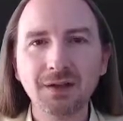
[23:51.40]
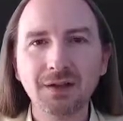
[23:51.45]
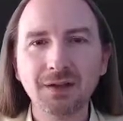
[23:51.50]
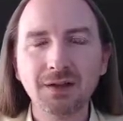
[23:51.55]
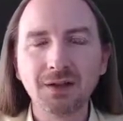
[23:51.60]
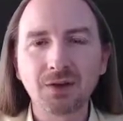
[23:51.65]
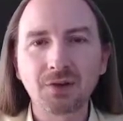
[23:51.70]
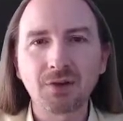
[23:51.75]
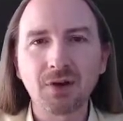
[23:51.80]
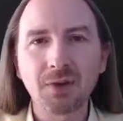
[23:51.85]

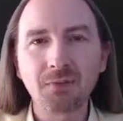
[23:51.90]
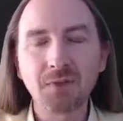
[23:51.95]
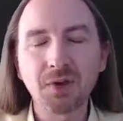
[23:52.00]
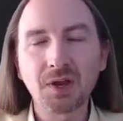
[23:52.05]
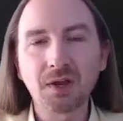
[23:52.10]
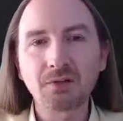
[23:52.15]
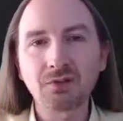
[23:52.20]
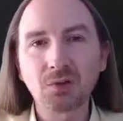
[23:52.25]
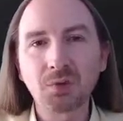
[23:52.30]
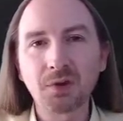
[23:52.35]
Grab me
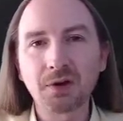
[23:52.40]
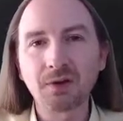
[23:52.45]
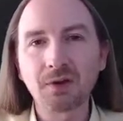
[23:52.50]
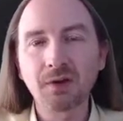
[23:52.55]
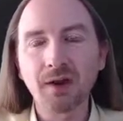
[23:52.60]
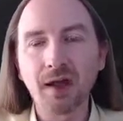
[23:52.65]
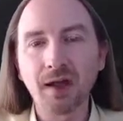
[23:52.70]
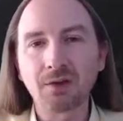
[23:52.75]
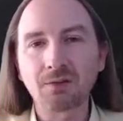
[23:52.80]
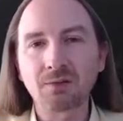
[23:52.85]
on
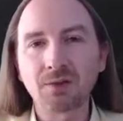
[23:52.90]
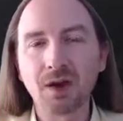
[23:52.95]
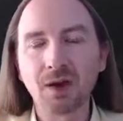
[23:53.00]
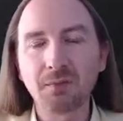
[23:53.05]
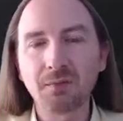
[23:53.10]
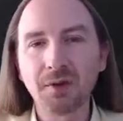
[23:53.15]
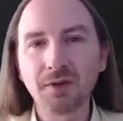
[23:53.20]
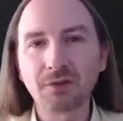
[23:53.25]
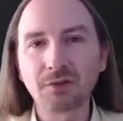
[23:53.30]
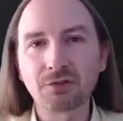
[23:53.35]
Twitter at
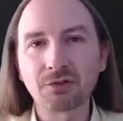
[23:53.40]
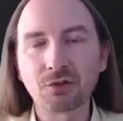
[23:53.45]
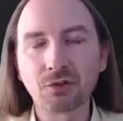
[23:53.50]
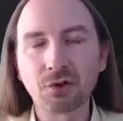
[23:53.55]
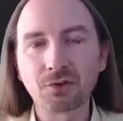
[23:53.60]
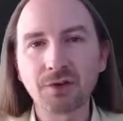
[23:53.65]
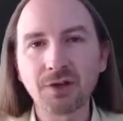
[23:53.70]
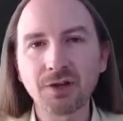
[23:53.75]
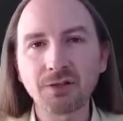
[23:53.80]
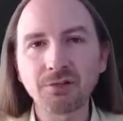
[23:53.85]

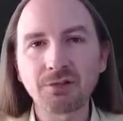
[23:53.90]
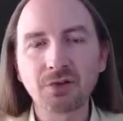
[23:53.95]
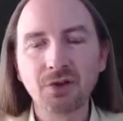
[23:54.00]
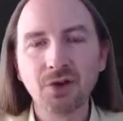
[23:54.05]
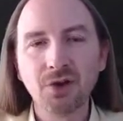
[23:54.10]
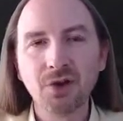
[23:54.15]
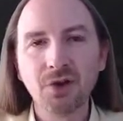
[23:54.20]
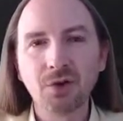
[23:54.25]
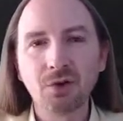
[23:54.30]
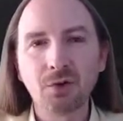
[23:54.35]
rob_rich
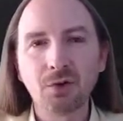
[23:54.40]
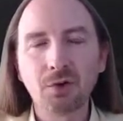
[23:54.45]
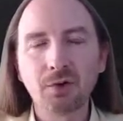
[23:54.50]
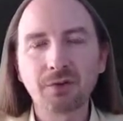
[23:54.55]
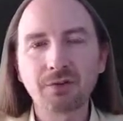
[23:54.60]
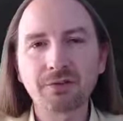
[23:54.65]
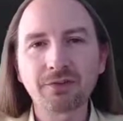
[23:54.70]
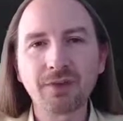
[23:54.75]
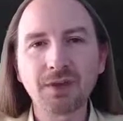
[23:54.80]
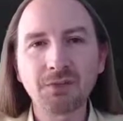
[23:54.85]

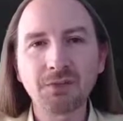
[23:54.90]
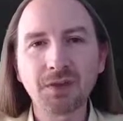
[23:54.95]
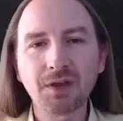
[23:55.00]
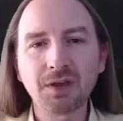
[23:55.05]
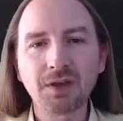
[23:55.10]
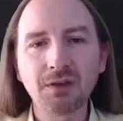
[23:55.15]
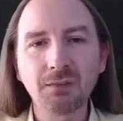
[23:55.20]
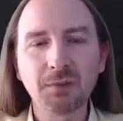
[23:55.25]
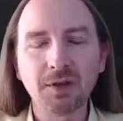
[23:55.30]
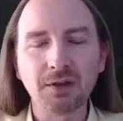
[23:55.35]
or send me an
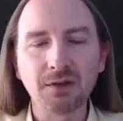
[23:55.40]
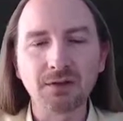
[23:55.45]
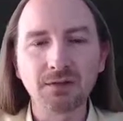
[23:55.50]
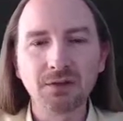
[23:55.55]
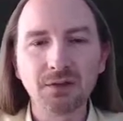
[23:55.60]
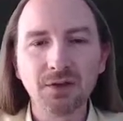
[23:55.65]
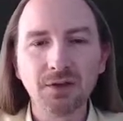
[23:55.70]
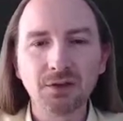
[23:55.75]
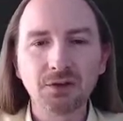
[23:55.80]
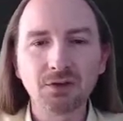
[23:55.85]
email.
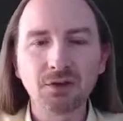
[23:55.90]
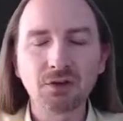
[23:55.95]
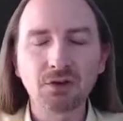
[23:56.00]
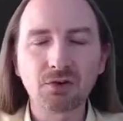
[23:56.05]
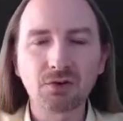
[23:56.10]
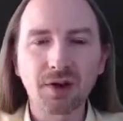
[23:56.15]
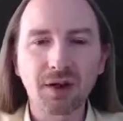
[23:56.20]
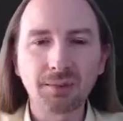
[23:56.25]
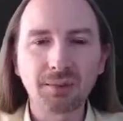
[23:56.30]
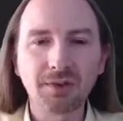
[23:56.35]
You can
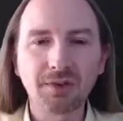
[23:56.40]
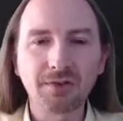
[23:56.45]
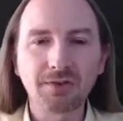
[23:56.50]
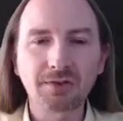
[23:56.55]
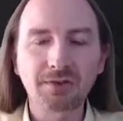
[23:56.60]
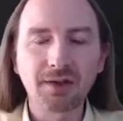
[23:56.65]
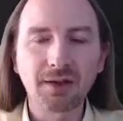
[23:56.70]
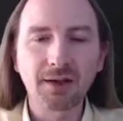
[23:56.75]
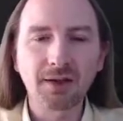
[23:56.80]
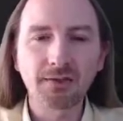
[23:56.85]
grab these
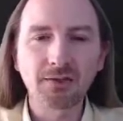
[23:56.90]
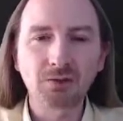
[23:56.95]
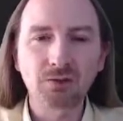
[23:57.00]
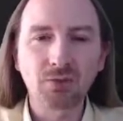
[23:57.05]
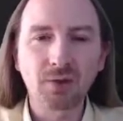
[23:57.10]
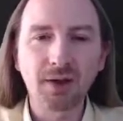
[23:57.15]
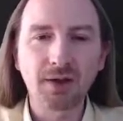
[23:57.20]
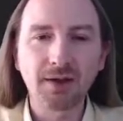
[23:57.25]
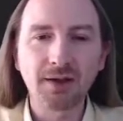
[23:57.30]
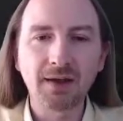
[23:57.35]
slides
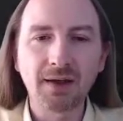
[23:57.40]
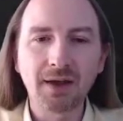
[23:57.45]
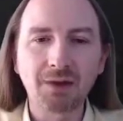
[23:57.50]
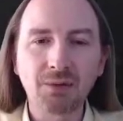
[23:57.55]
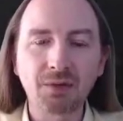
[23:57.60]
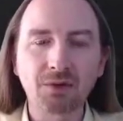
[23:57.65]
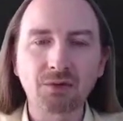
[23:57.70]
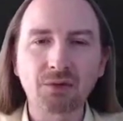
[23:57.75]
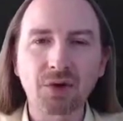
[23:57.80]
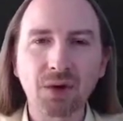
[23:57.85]
right now
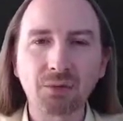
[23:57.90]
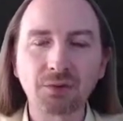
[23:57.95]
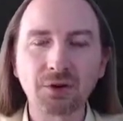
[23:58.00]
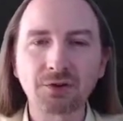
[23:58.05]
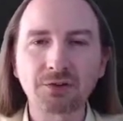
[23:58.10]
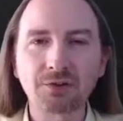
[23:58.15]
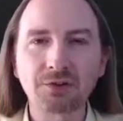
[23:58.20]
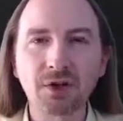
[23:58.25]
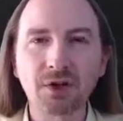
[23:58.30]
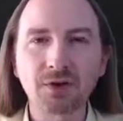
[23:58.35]
at
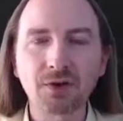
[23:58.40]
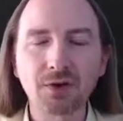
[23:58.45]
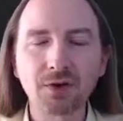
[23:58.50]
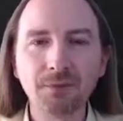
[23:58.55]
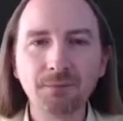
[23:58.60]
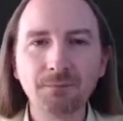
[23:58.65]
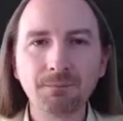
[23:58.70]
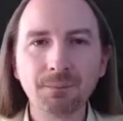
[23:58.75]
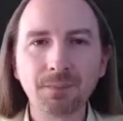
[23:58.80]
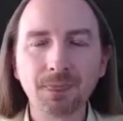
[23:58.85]
robrich.org.
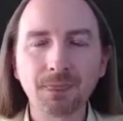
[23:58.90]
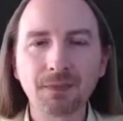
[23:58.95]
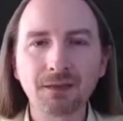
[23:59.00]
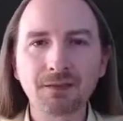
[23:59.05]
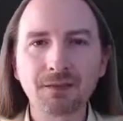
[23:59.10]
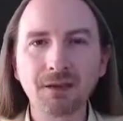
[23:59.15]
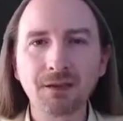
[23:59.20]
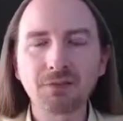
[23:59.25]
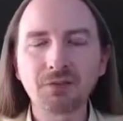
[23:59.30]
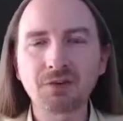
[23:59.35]

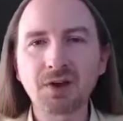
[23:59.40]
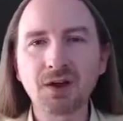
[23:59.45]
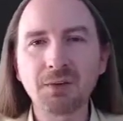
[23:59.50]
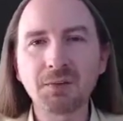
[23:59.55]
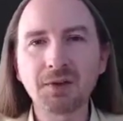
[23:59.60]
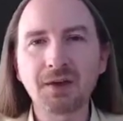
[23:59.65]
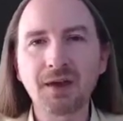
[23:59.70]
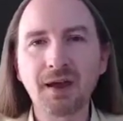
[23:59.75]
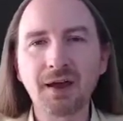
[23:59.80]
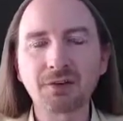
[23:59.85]
Thanks for
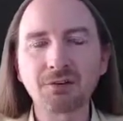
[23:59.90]
coming to Azure